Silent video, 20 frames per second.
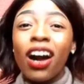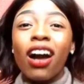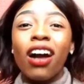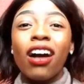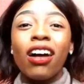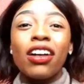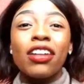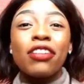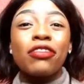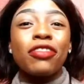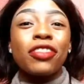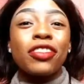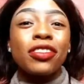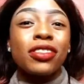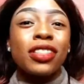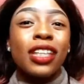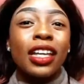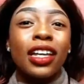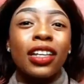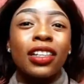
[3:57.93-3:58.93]
If
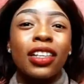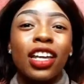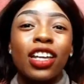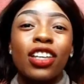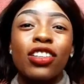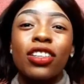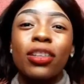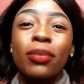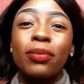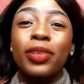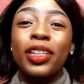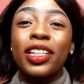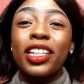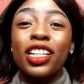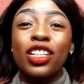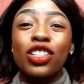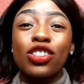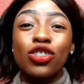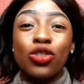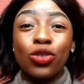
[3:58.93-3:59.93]
the
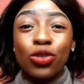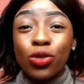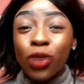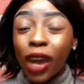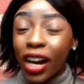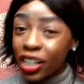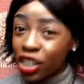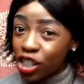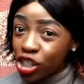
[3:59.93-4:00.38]
bleeding is due to an